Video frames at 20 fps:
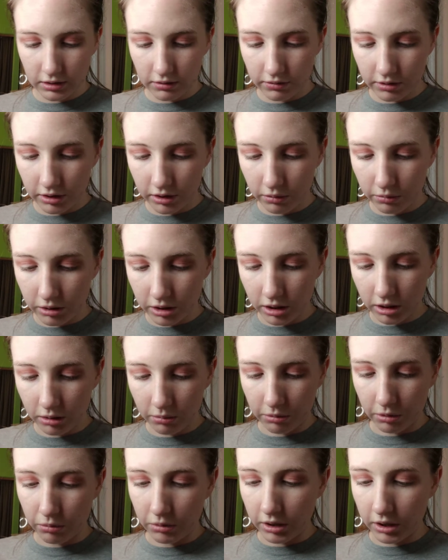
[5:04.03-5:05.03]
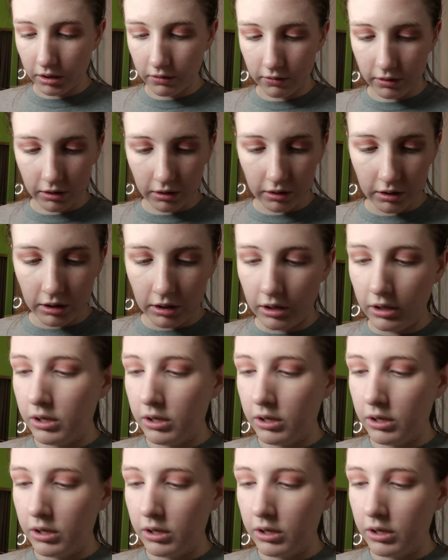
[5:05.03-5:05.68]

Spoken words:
see very well, but whatever.